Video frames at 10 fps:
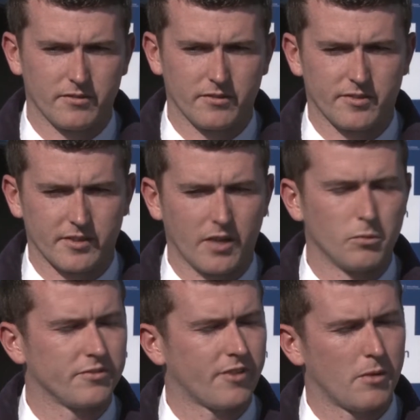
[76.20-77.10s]
sit down
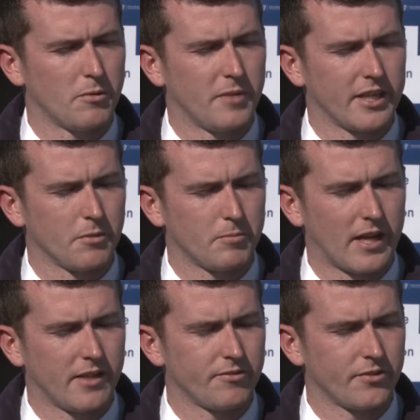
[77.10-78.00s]
with farmer, make a
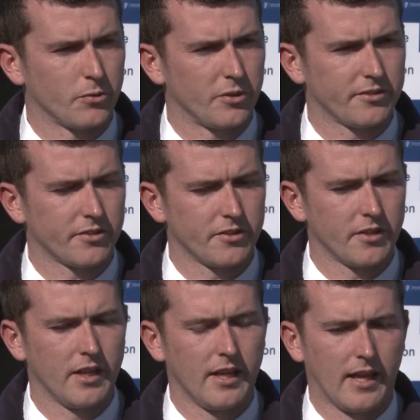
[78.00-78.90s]
plan for the winter,
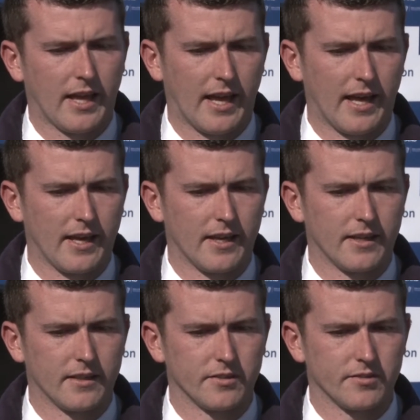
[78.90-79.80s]

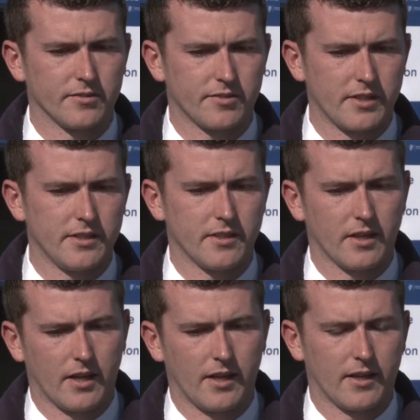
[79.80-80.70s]
see
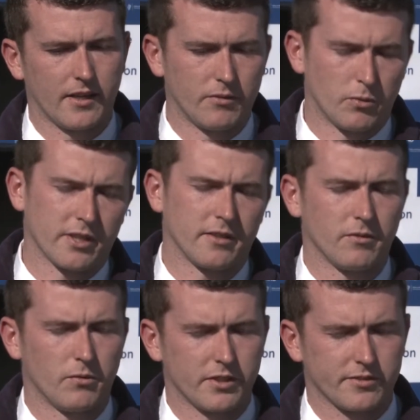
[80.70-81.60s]
what
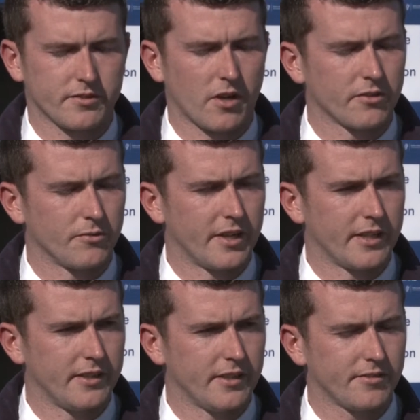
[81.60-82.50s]
stocking rate
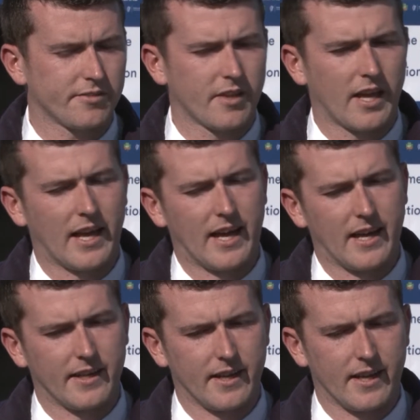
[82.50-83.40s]
he is,
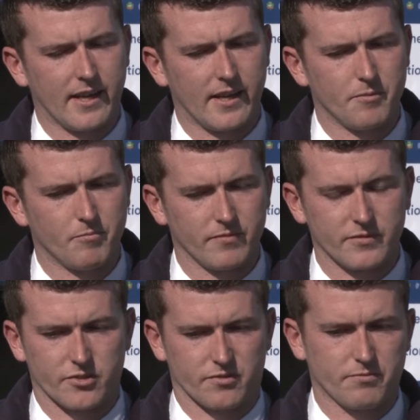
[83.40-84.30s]
and
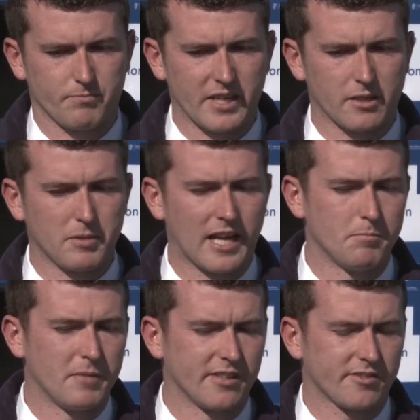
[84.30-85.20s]
just make a
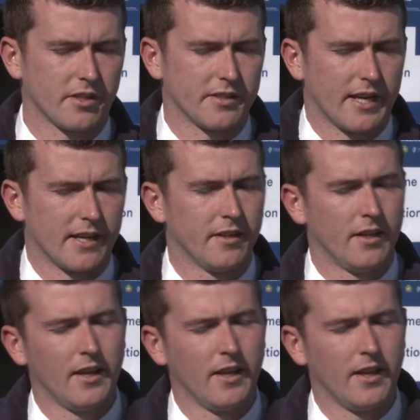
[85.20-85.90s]
plan based on that.